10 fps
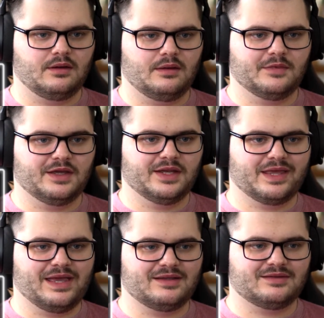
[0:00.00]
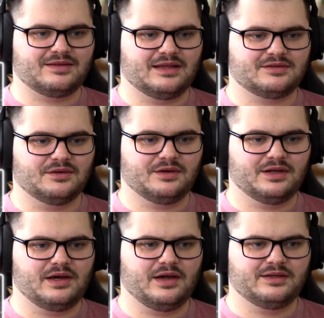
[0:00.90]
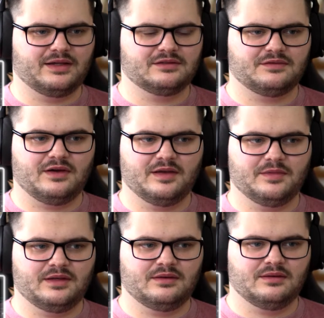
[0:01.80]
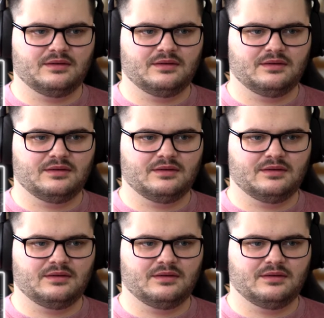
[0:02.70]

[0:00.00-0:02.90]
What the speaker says: I'm gonna guess that's not gonna identify them then.